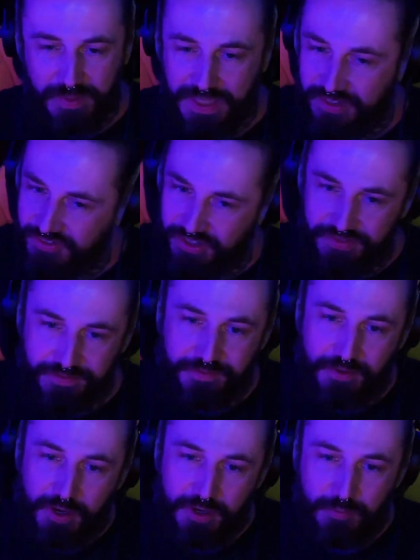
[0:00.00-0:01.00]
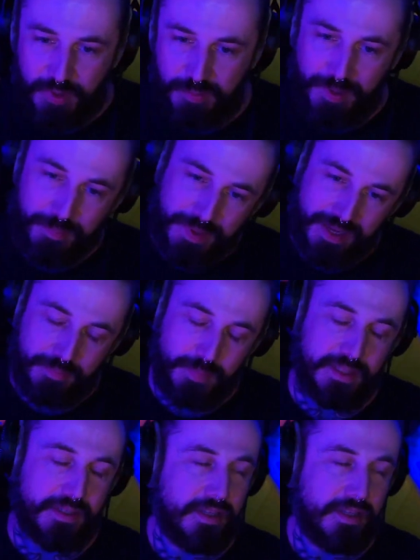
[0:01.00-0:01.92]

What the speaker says: but that's just for fun with my bandmate.